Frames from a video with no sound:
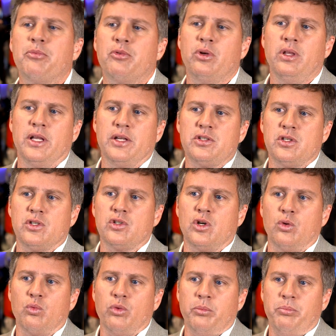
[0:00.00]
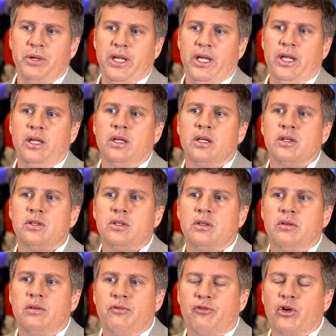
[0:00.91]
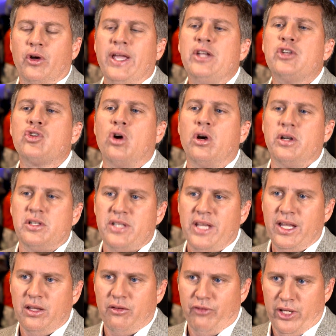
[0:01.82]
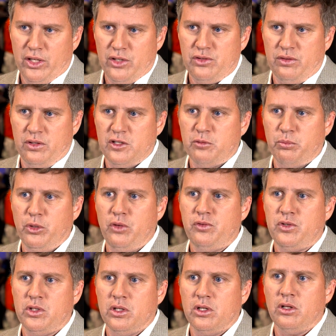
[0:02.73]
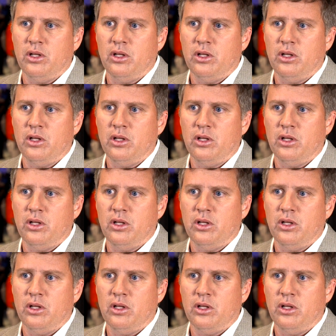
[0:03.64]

3 lessons learned would be for HR to take advantage of this move to the